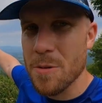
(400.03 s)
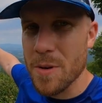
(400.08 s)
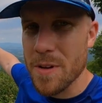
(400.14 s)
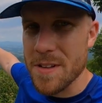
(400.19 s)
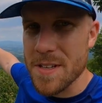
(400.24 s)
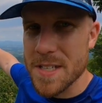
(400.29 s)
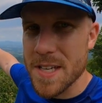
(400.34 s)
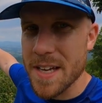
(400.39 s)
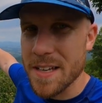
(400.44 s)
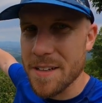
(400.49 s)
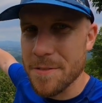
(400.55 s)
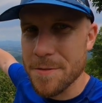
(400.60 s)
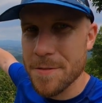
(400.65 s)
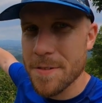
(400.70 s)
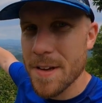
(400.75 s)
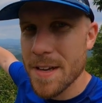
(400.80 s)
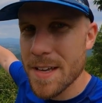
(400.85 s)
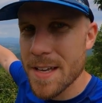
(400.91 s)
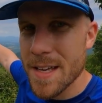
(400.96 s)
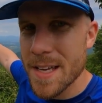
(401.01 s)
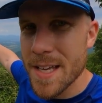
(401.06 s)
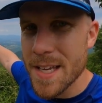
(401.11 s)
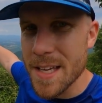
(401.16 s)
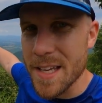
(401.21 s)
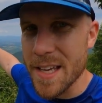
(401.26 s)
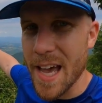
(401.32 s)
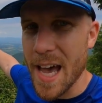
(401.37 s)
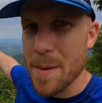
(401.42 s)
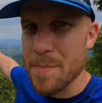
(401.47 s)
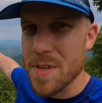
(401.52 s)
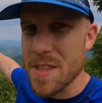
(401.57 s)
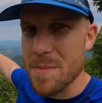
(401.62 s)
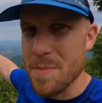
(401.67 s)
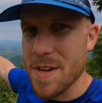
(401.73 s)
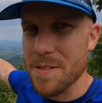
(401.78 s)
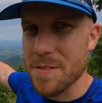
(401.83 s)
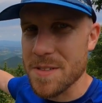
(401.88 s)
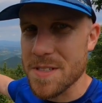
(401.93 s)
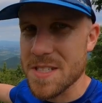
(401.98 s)
where this kind of gap in the
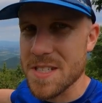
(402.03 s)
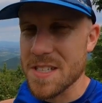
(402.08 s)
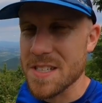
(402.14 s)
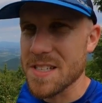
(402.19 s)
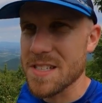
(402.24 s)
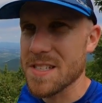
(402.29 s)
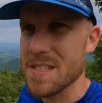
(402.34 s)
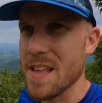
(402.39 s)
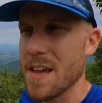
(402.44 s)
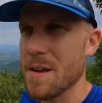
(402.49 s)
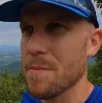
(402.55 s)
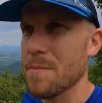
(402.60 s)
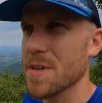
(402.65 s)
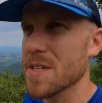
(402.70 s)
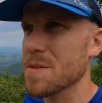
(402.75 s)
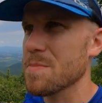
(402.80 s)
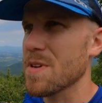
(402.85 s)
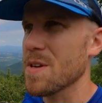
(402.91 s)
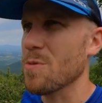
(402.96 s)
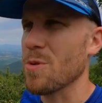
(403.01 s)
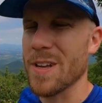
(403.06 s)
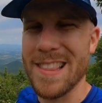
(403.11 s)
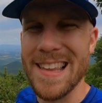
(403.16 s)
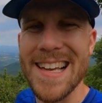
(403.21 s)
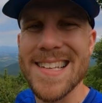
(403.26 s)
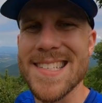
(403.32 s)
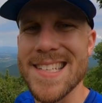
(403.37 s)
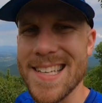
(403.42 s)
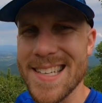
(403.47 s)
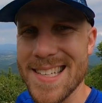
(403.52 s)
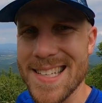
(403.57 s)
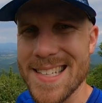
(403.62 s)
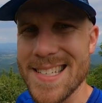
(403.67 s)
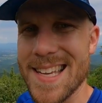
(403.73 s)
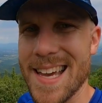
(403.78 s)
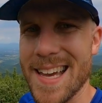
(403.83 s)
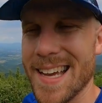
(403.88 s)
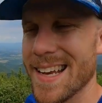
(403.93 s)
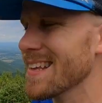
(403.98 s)
mountains is, that must be where
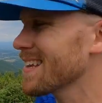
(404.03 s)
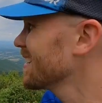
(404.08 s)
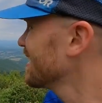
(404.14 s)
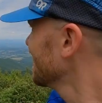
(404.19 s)
Lexington's at.